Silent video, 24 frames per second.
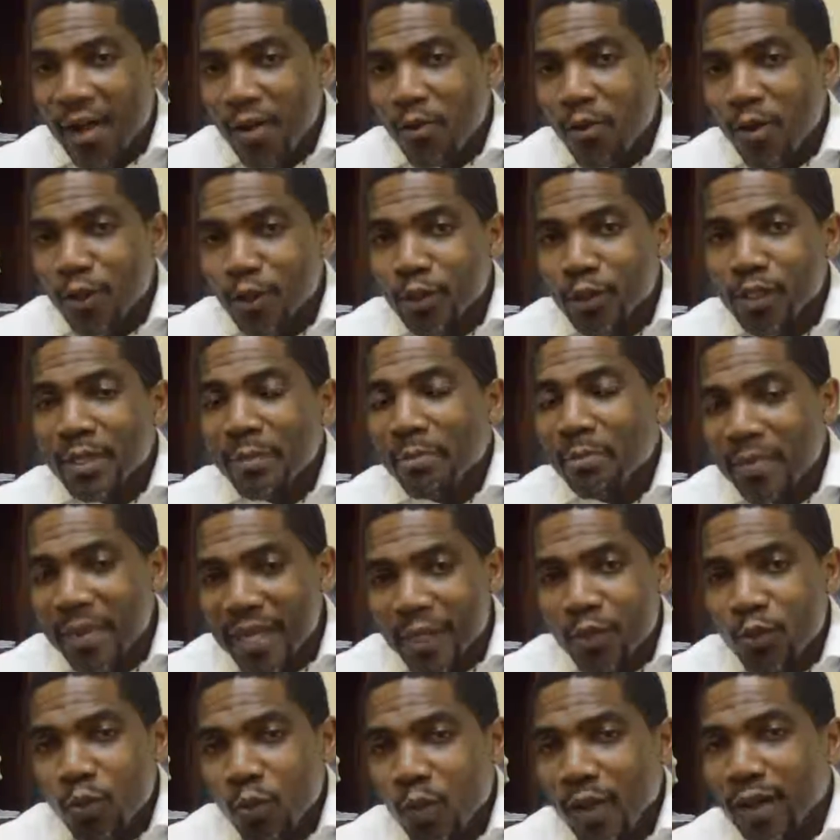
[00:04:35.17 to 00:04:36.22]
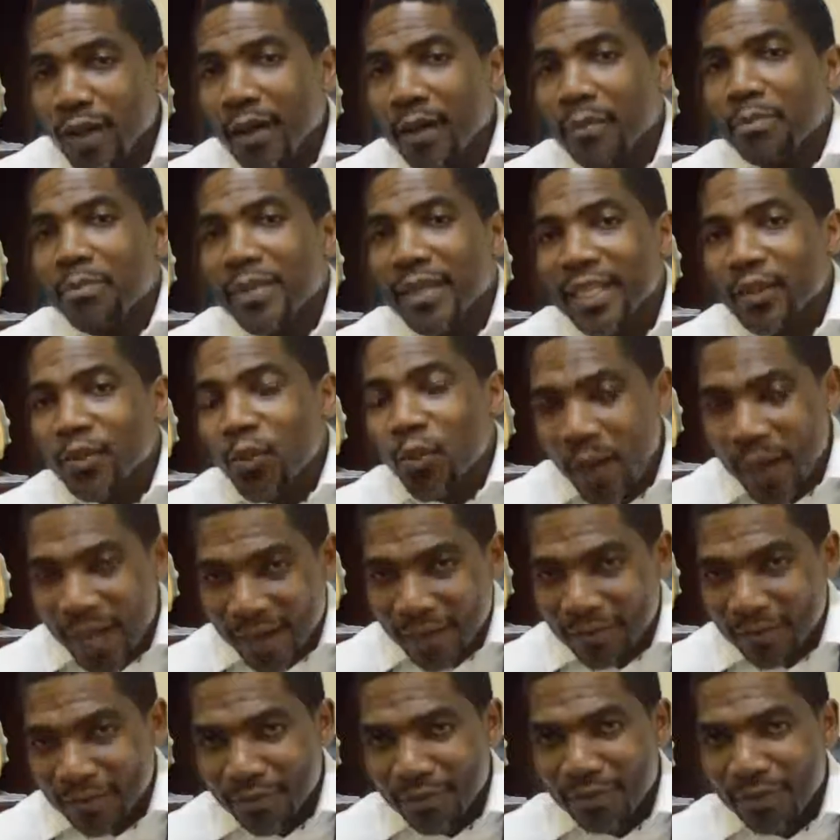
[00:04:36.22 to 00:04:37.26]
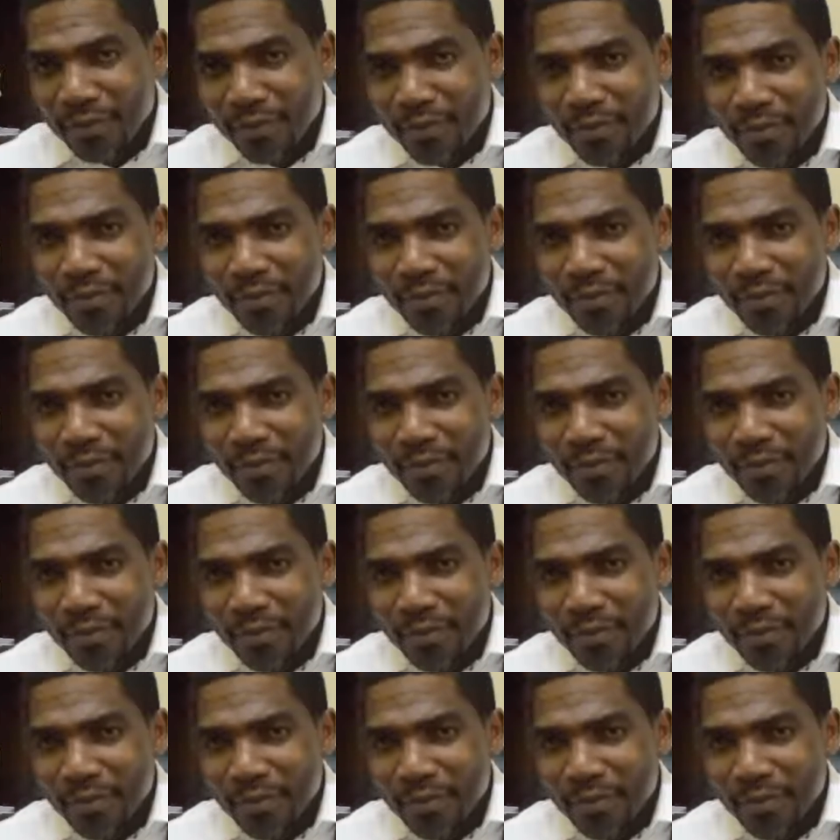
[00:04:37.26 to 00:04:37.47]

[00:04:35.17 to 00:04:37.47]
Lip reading: I want to say B2 and not B12,